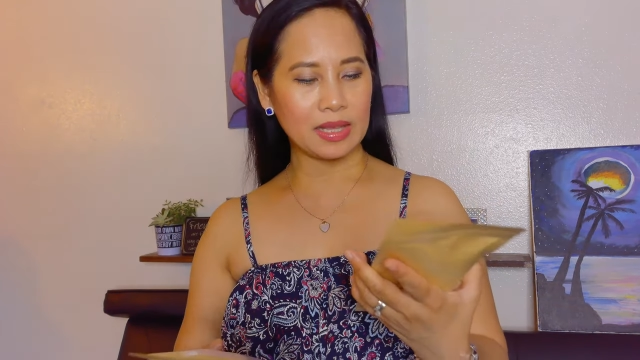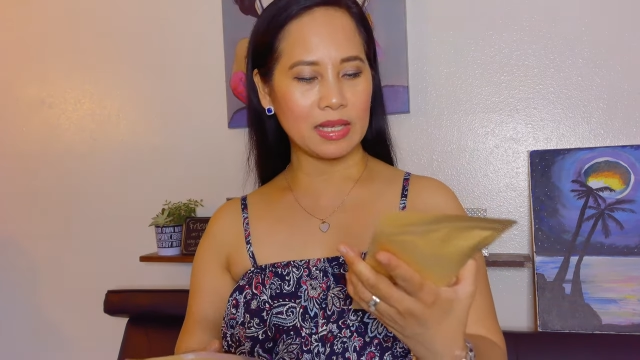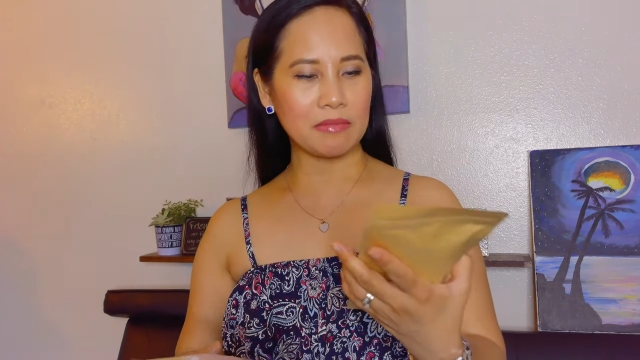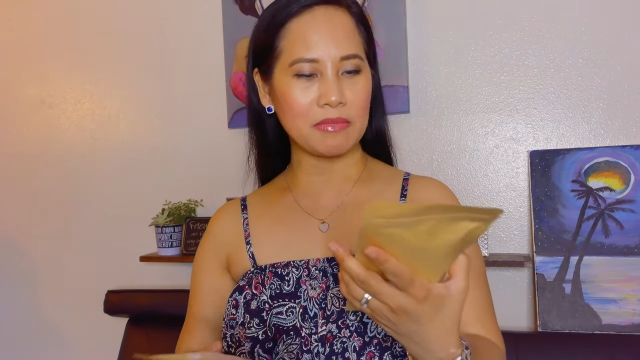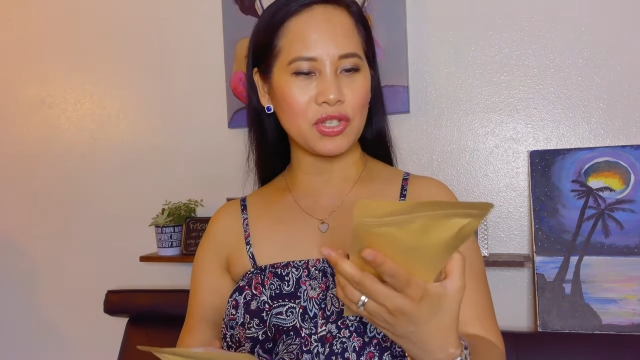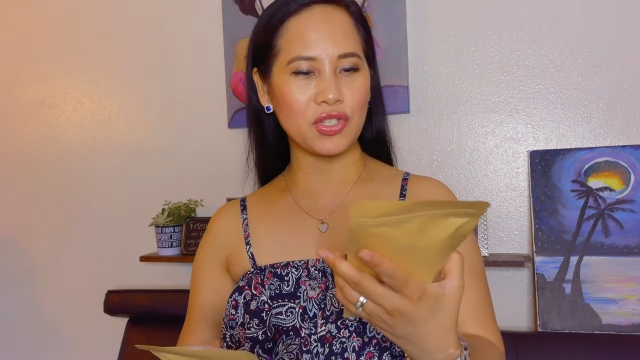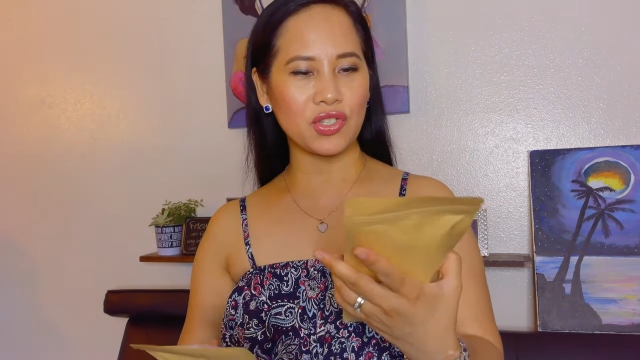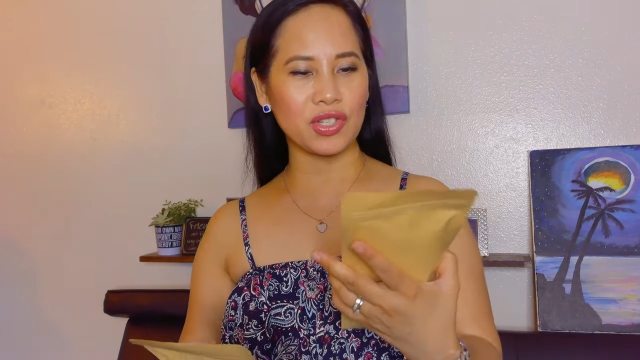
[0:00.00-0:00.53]

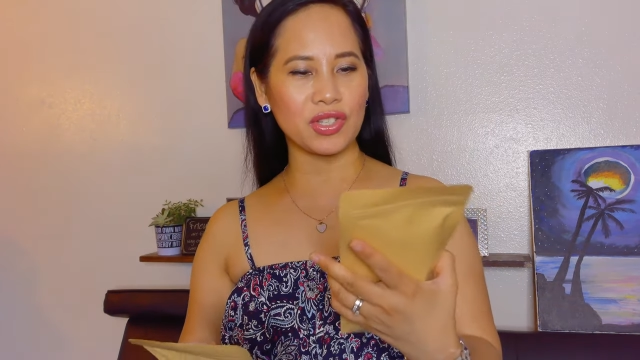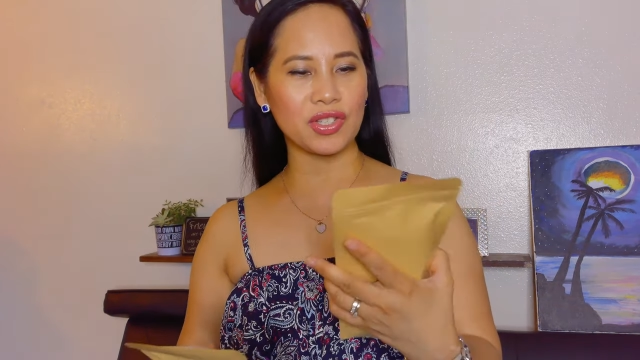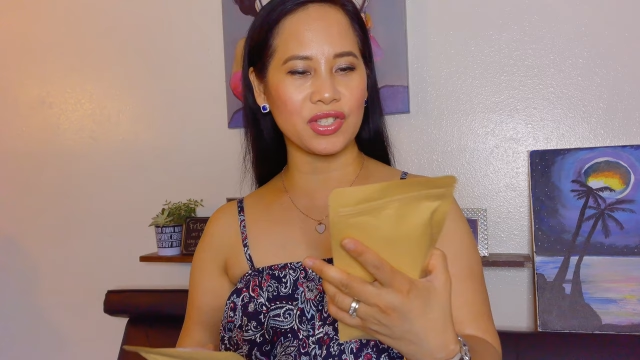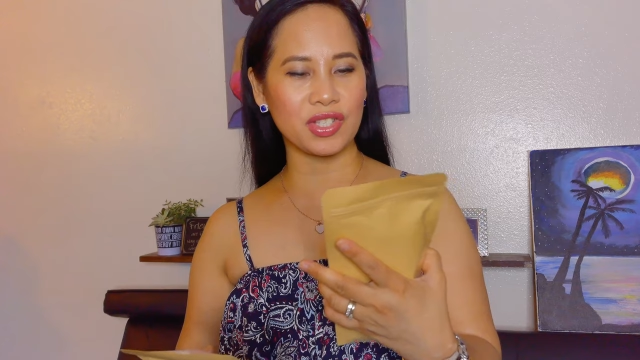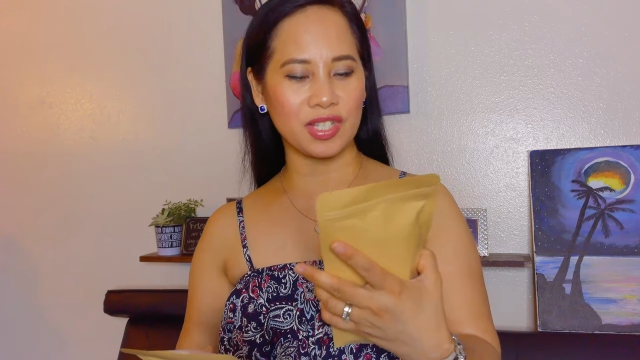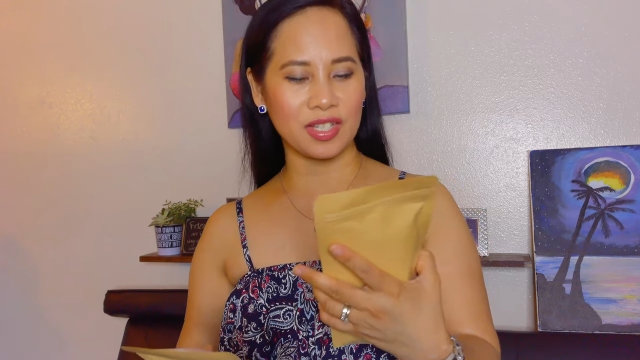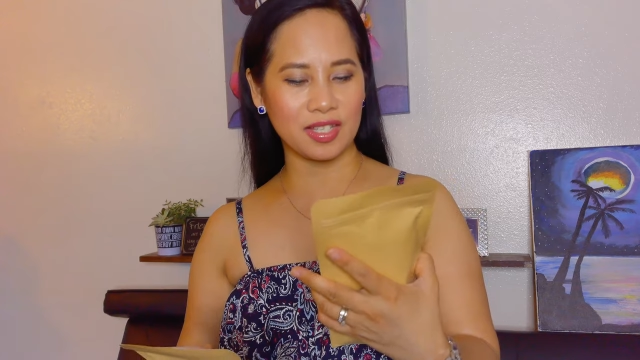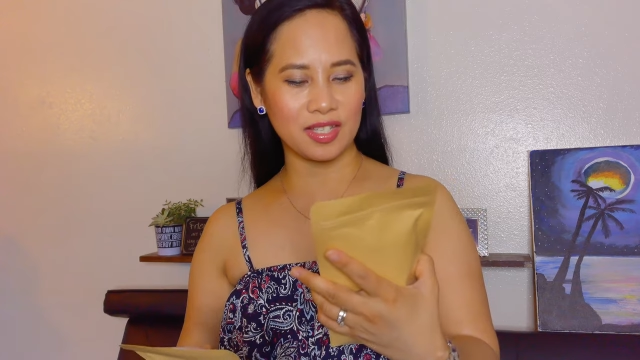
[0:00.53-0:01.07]
Let me
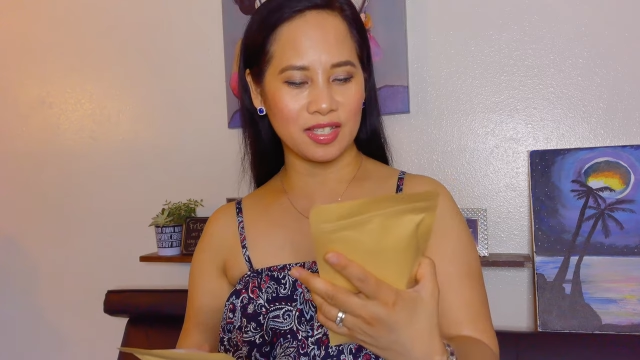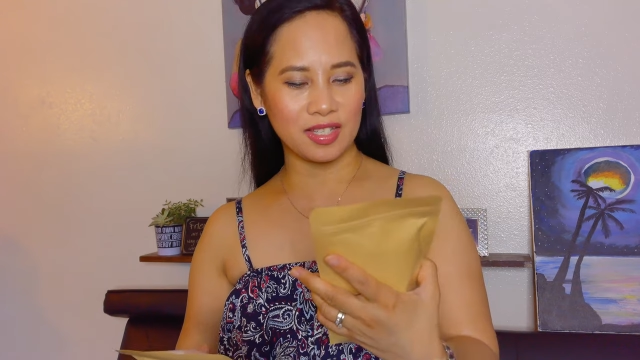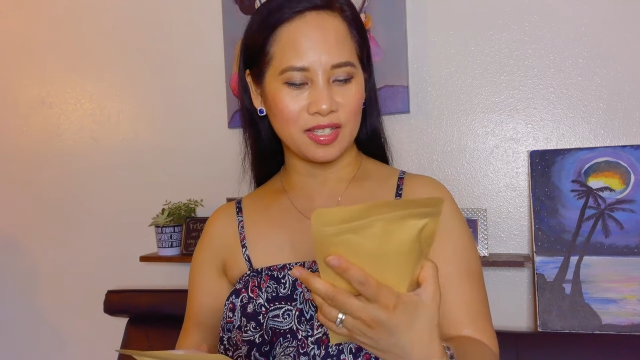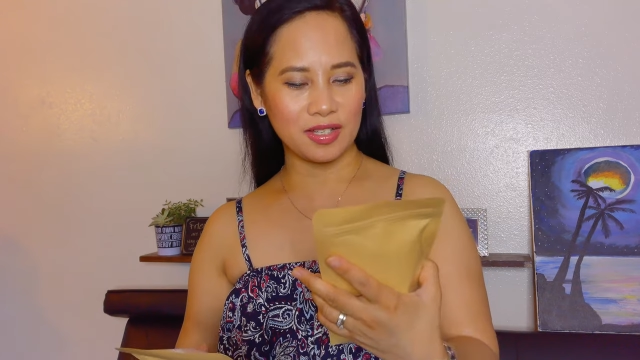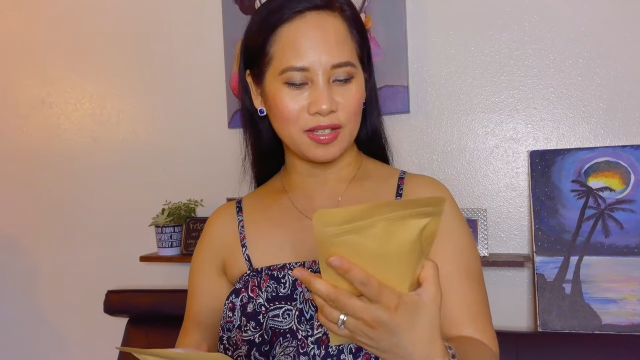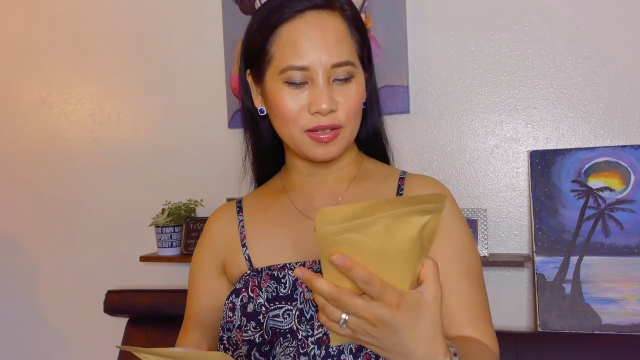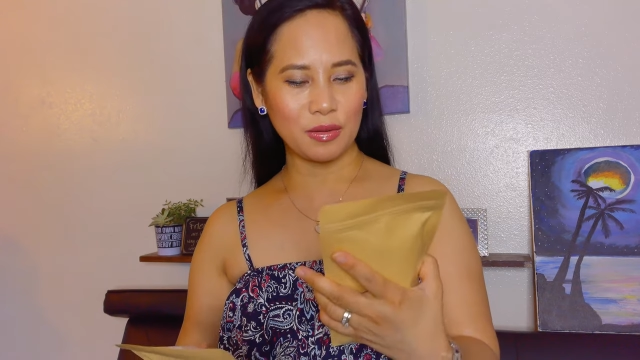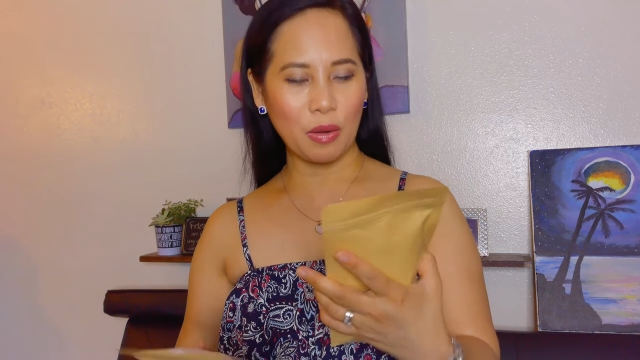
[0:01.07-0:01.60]
just
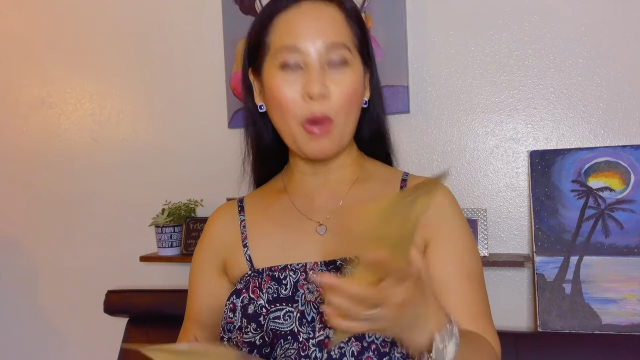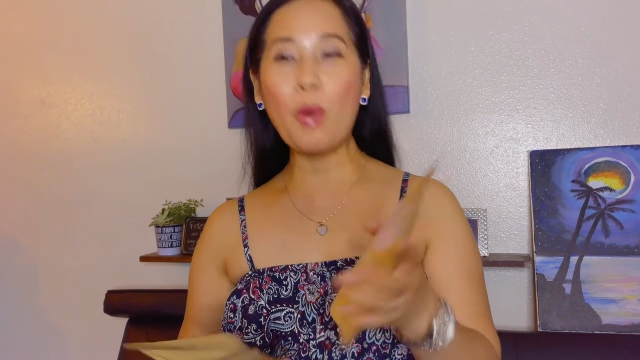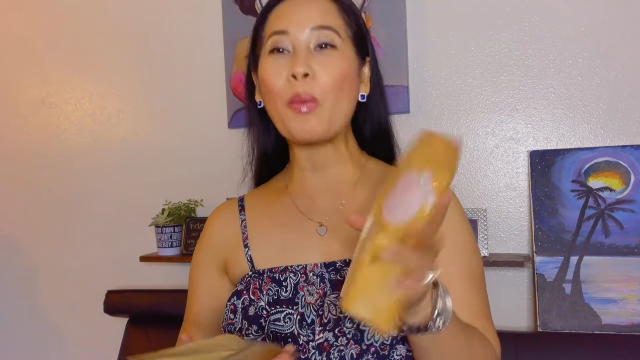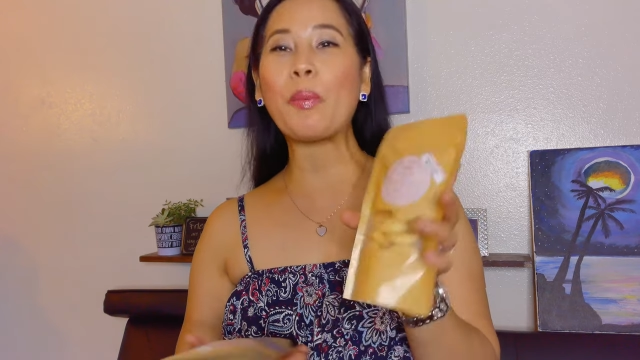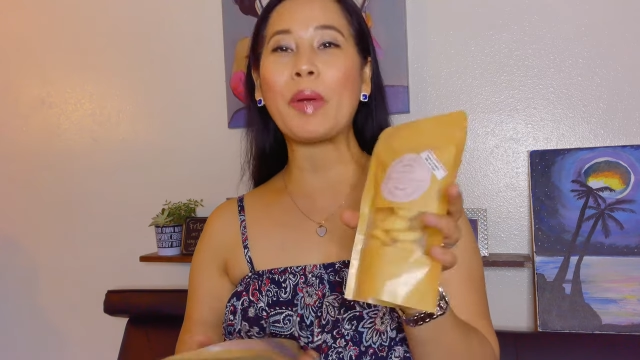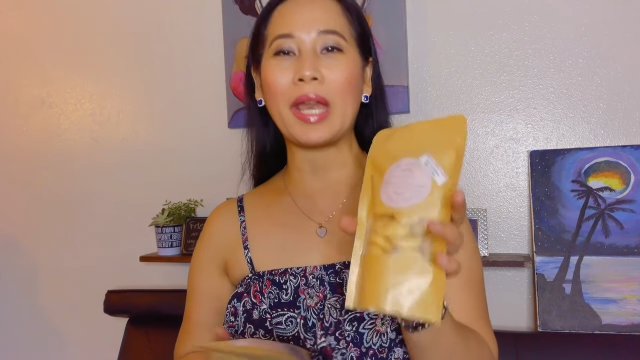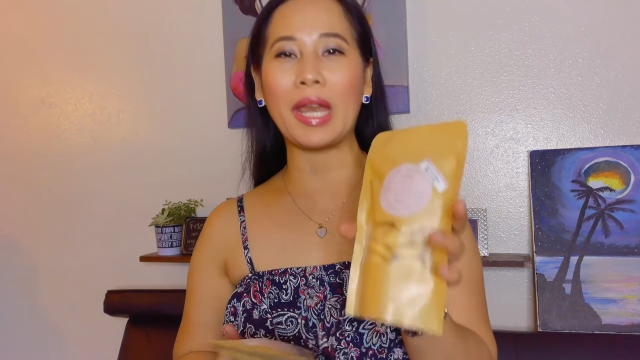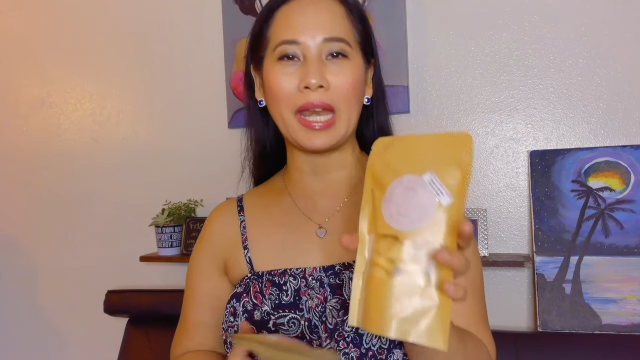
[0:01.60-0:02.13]

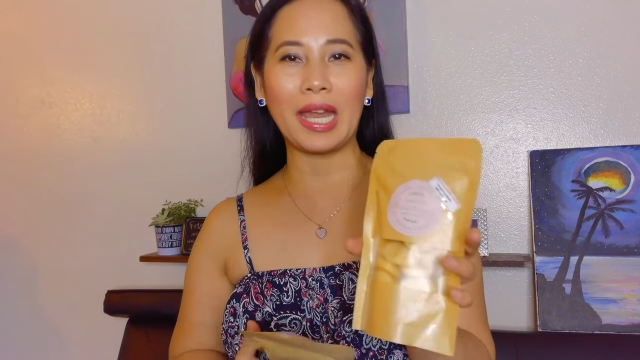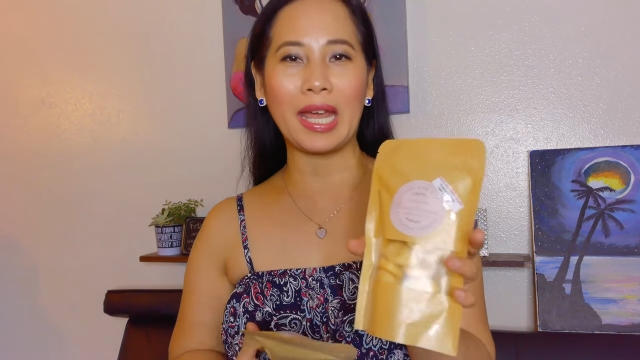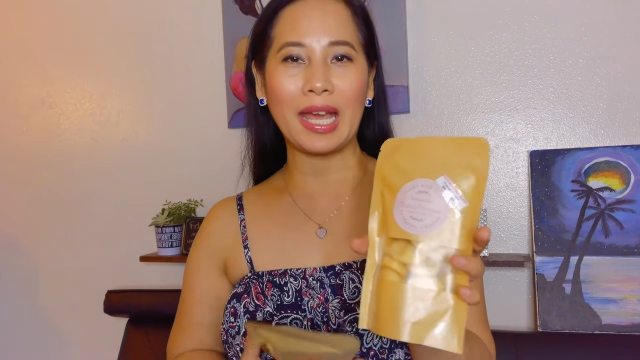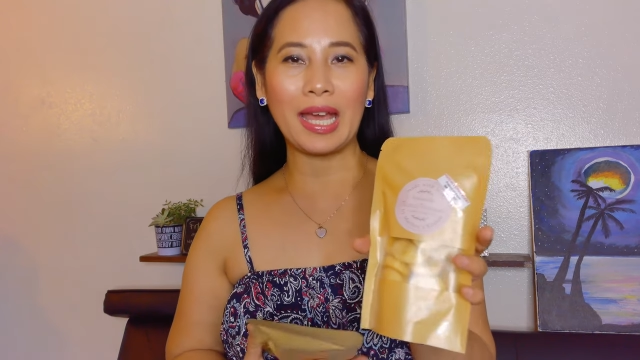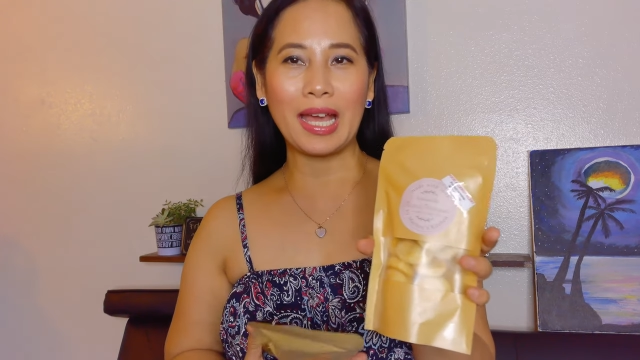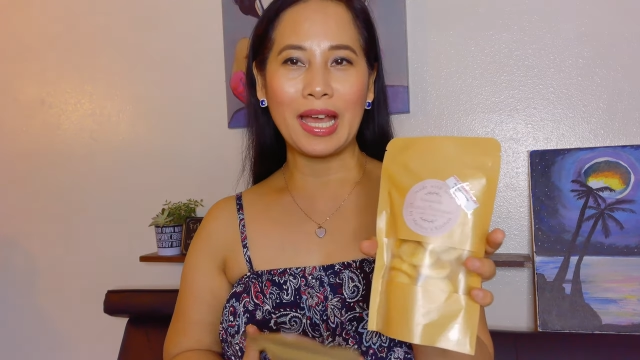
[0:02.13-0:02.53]
open.